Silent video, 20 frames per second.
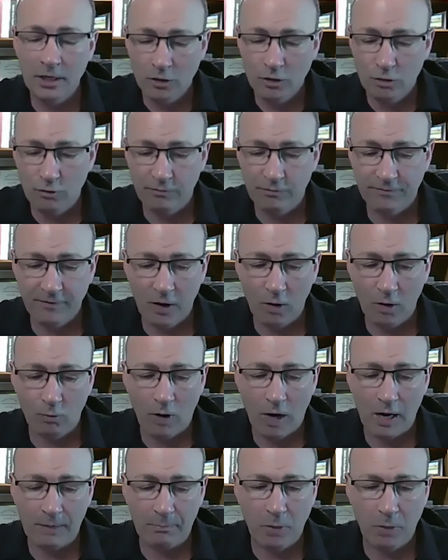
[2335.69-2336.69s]
You fell
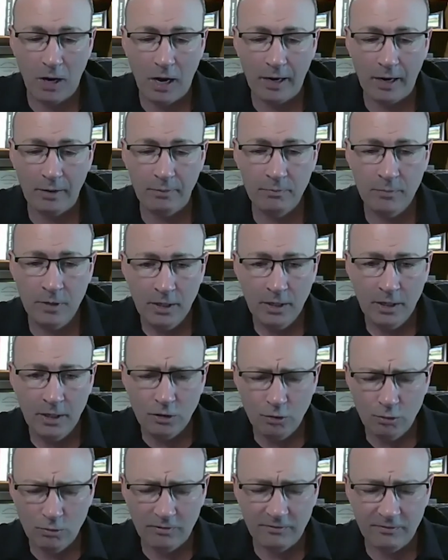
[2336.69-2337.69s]
rock bottom.
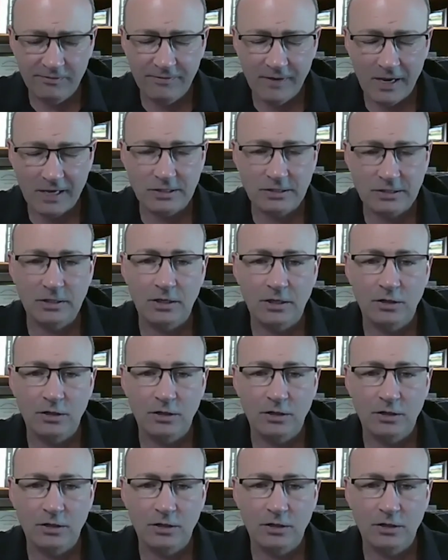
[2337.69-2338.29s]
You invested